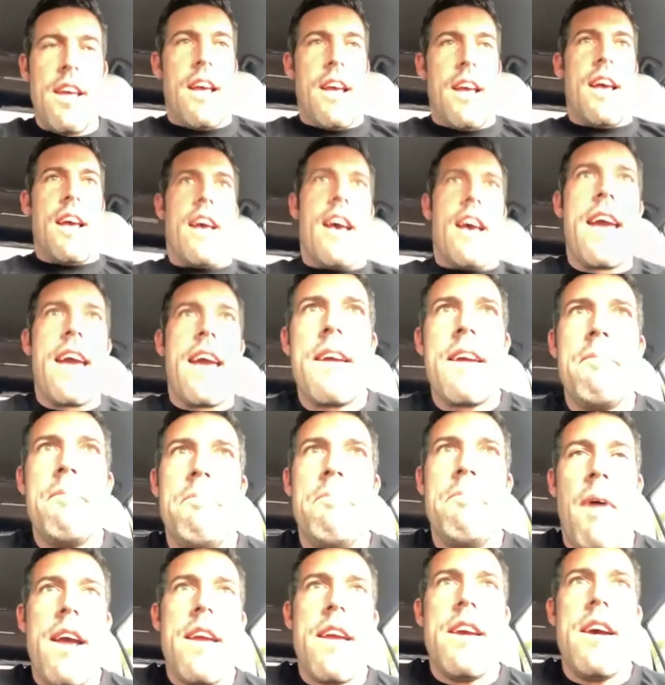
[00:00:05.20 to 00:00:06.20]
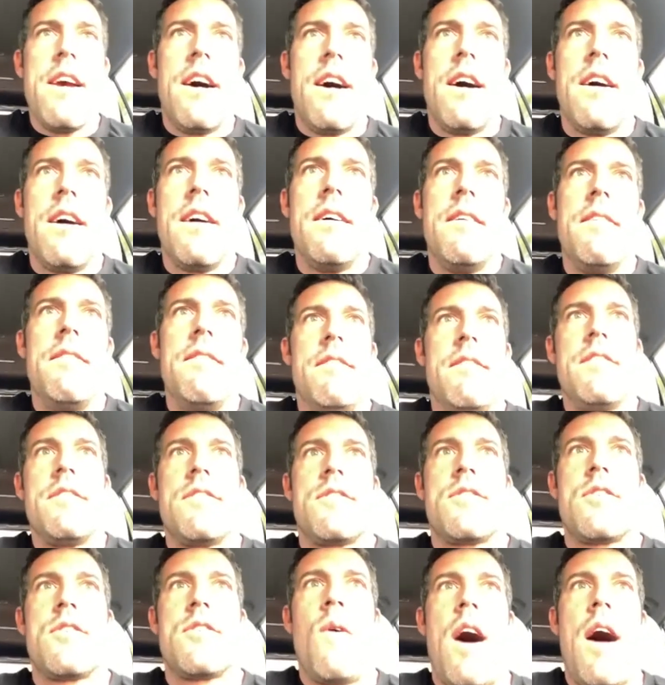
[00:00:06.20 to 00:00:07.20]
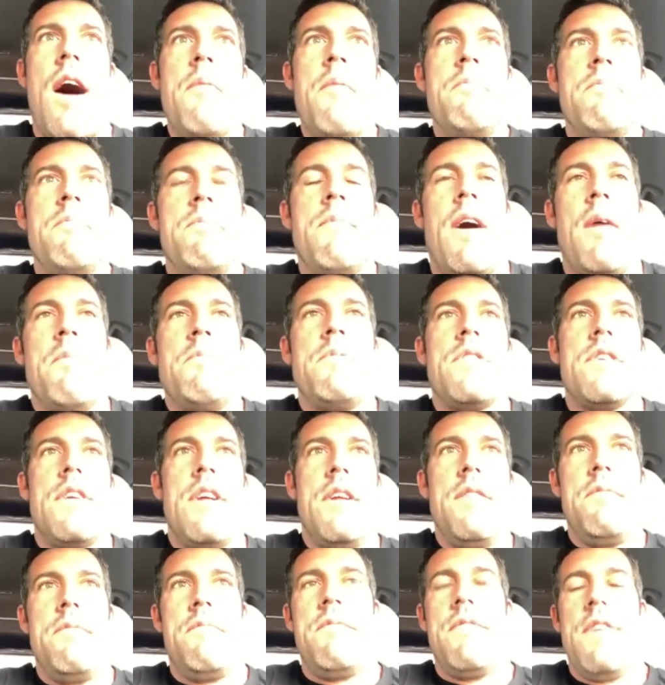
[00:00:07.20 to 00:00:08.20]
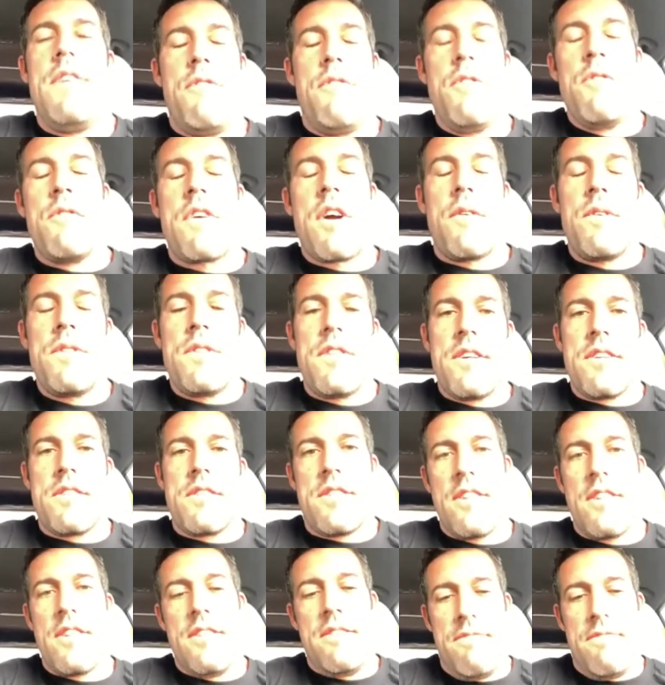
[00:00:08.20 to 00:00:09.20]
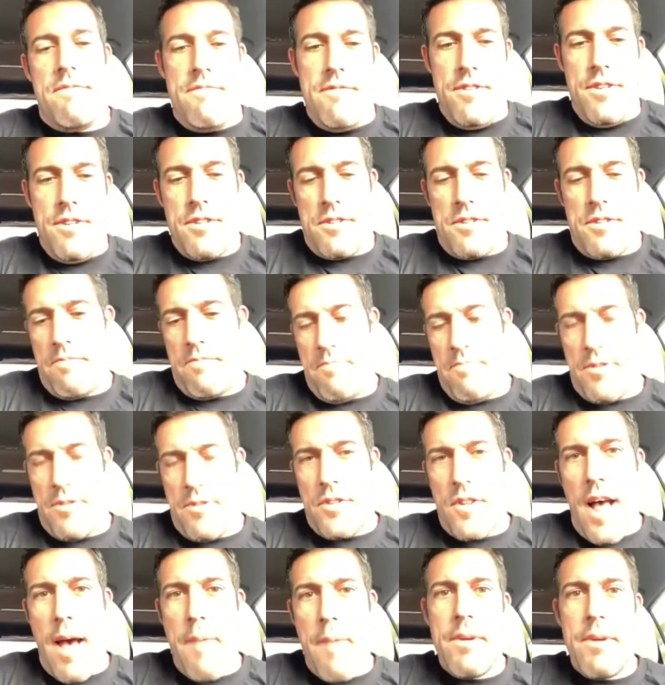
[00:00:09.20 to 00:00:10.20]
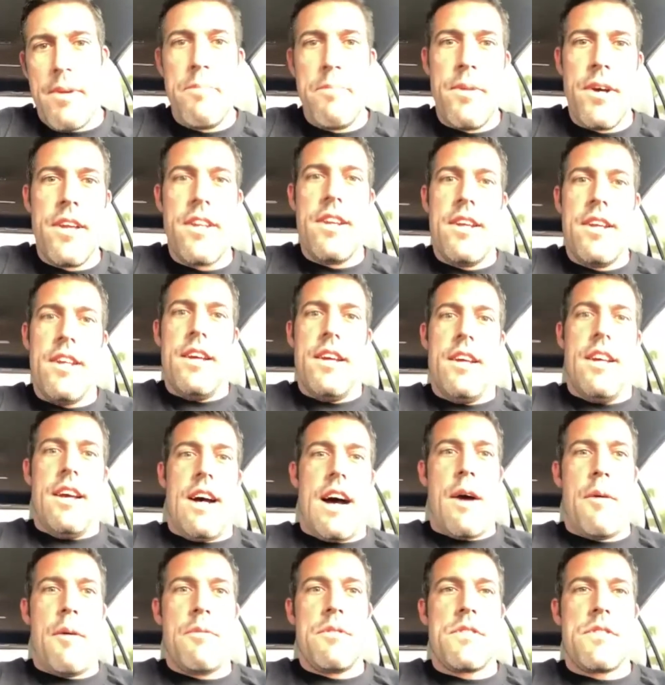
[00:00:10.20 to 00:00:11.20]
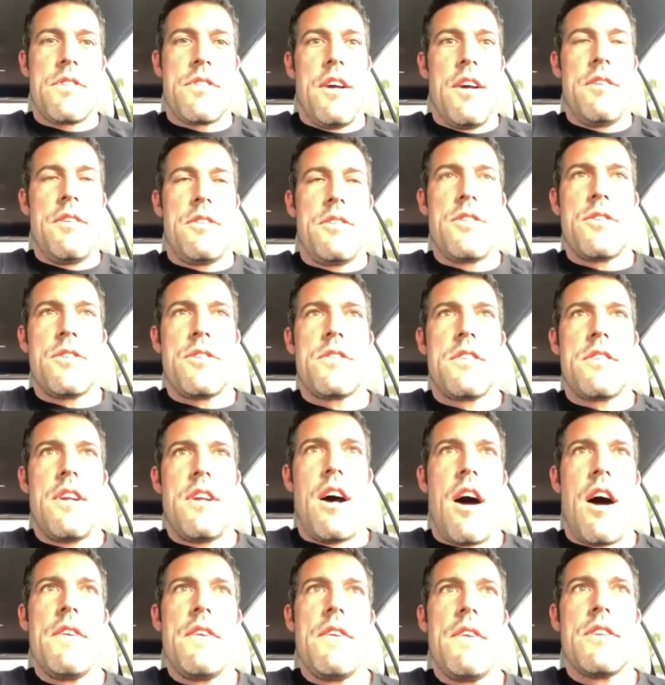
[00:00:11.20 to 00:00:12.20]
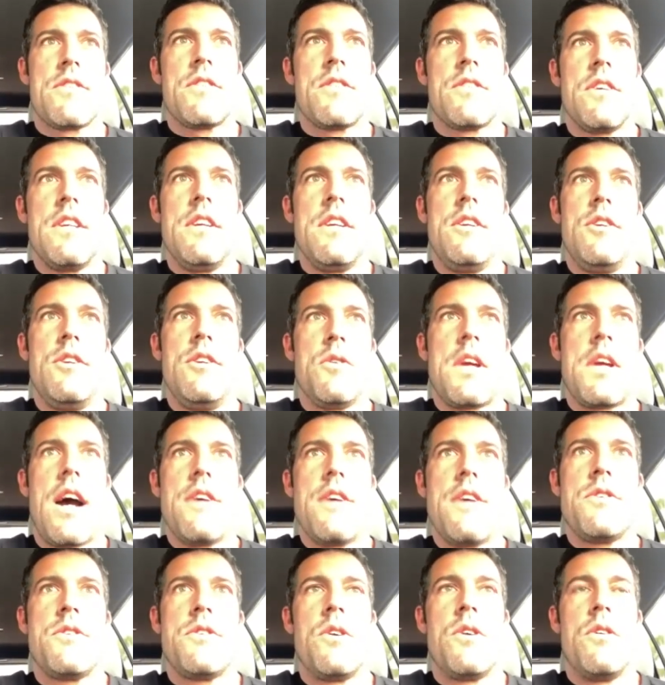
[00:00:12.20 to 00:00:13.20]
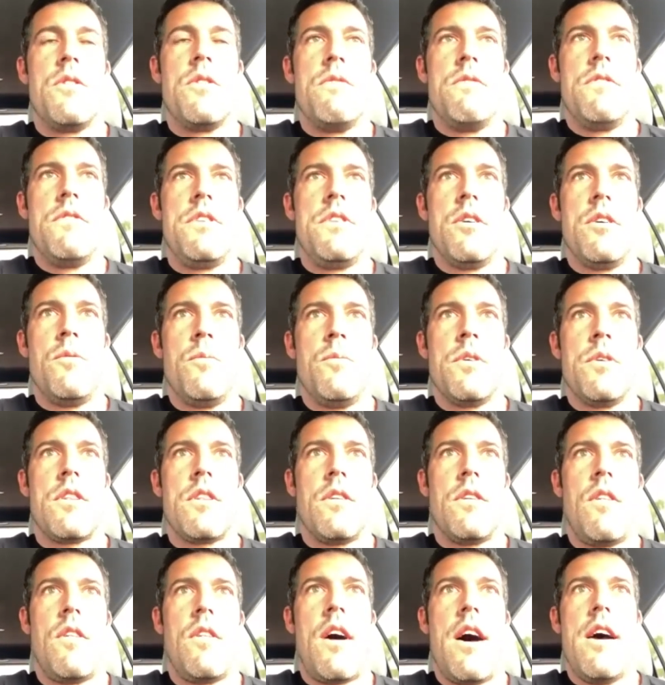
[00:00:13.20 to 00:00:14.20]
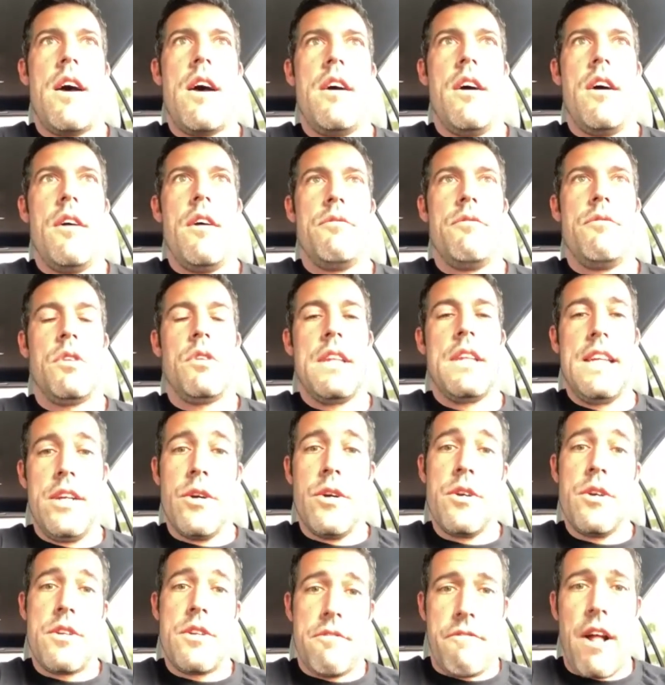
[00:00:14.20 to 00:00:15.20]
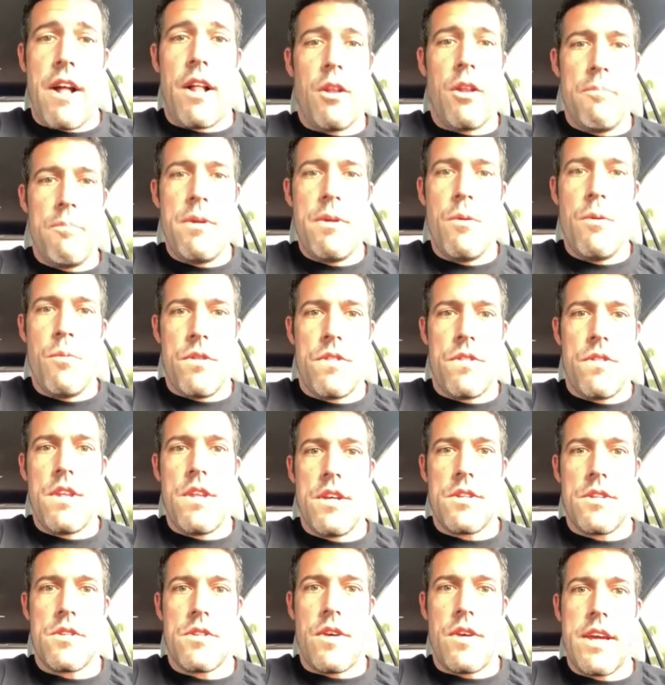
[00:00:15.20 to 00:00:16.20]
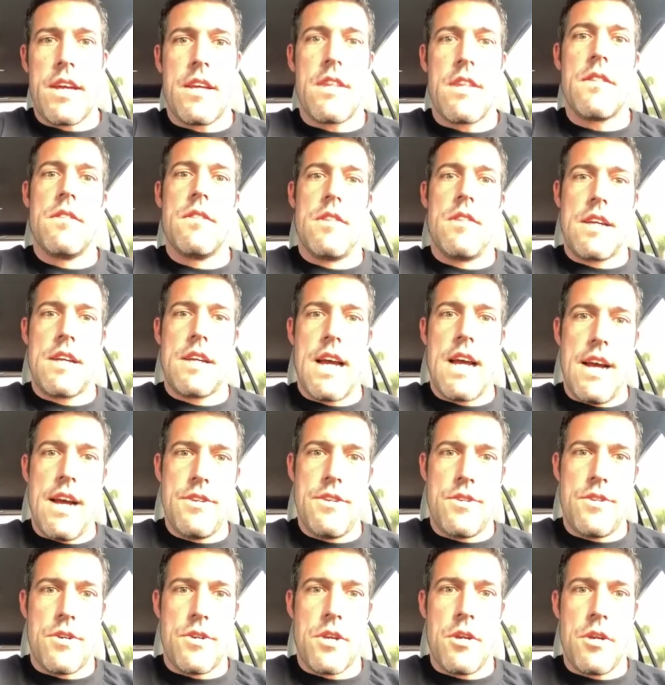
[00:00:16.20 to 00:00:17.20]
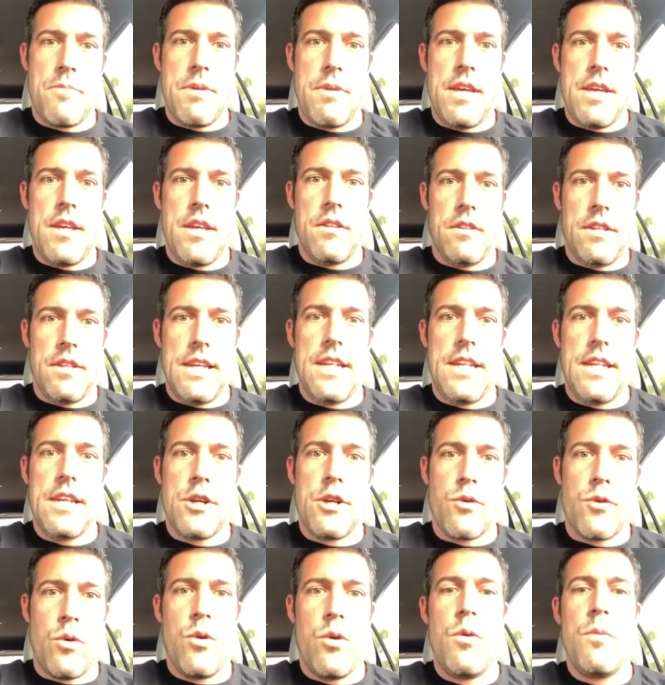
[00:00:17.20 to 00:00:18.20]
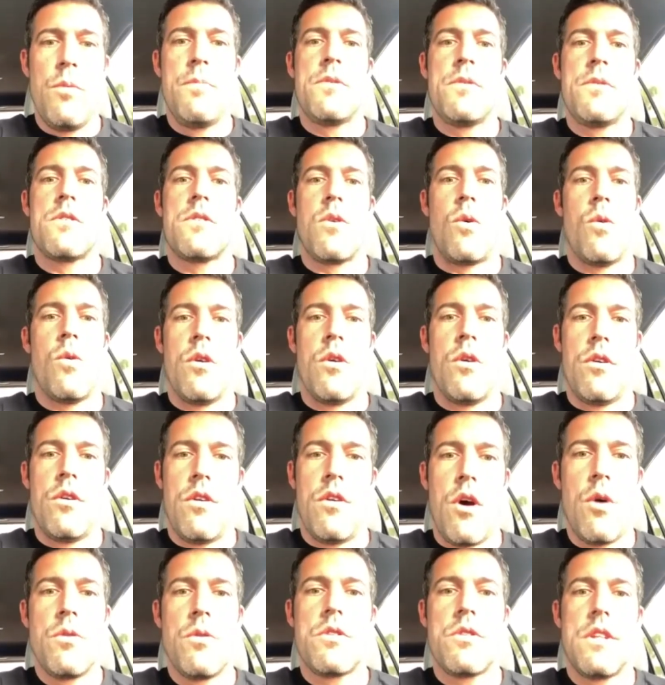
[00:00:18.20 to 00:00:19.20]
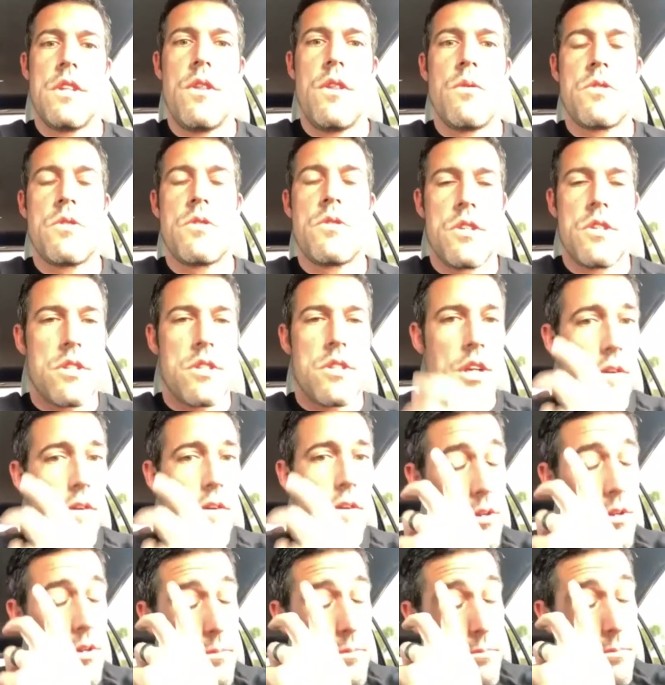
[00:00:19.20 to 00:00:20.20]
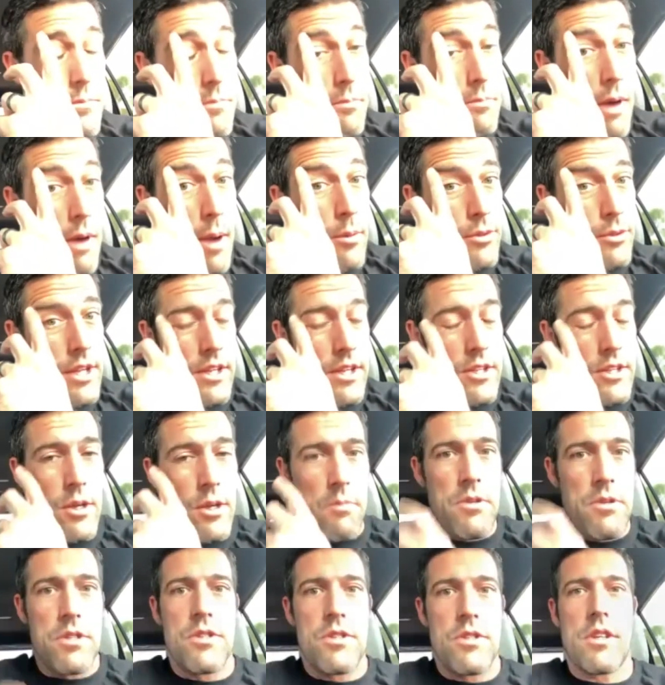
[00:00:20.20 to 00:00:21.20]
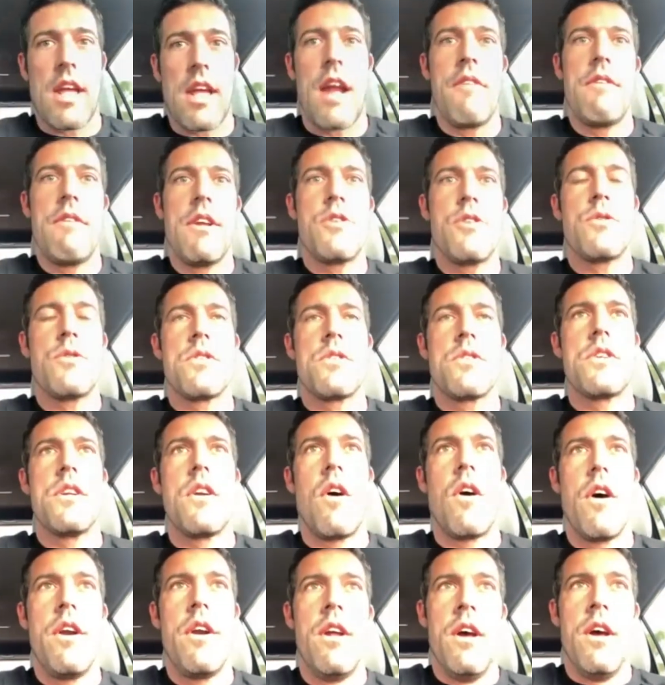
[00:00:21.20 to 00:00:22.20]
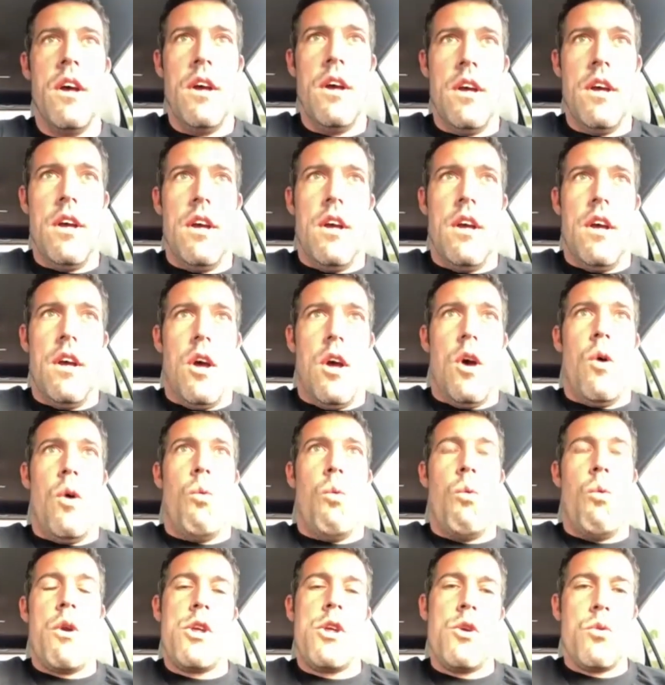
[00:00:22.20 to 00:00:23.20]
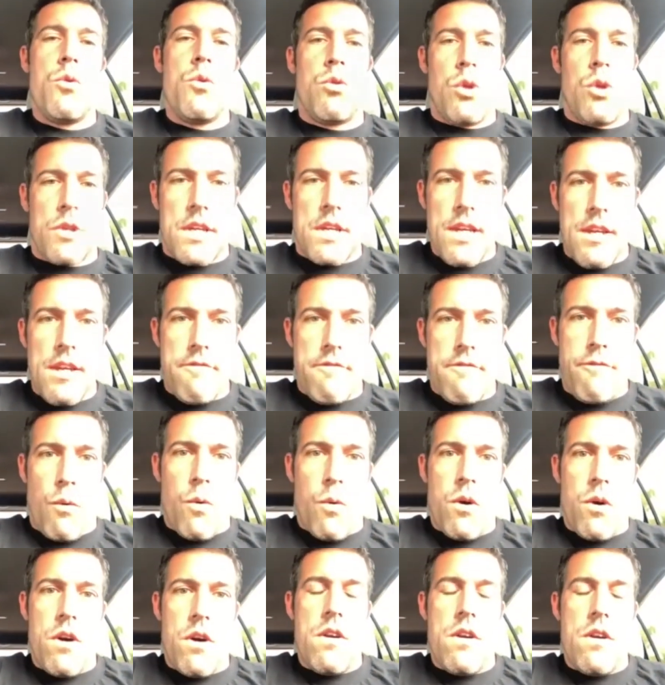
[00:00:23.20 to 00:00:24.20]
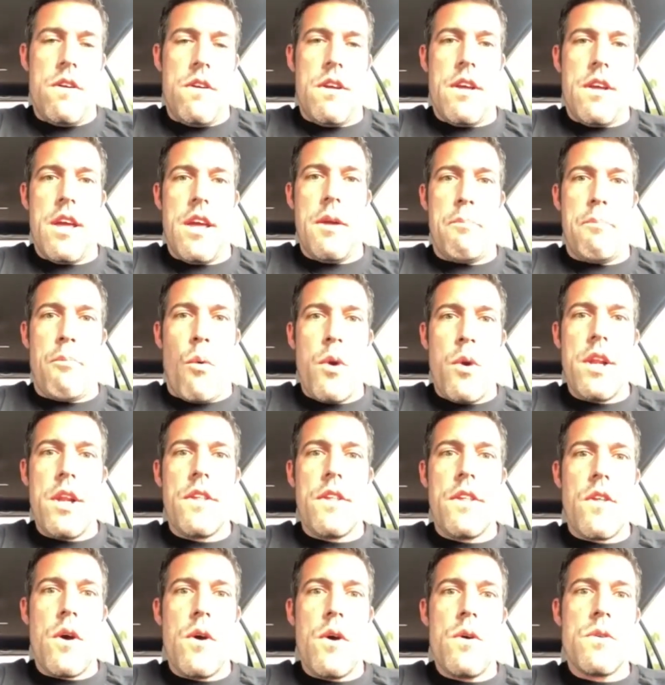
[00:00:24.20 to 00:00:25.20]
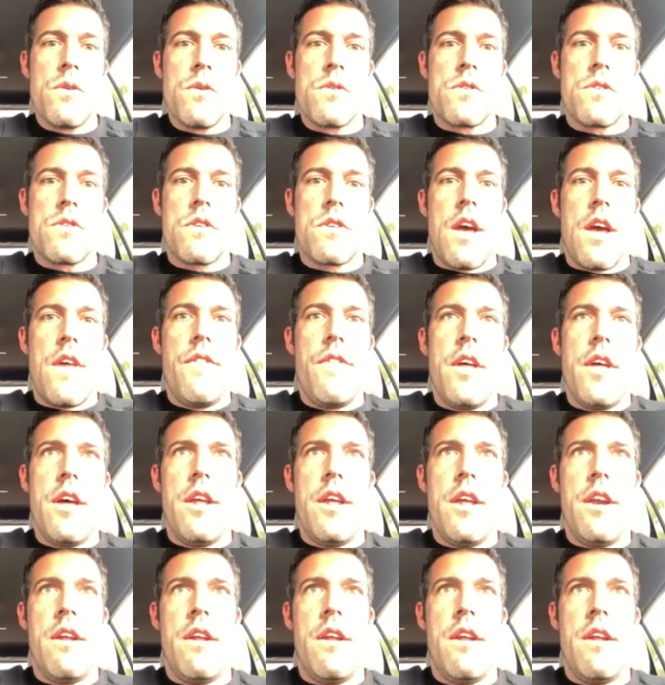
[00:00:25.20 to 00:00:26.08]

Hey, my so I'm just, and if you covered this, then just slap me. But I was just obviously you guys are dealing with a lot of leader development with this, like the guys that are going to be leading groups or hosting those Discovery Bible things. So I'm just kind of interested on what are you looking for in appointing those, and then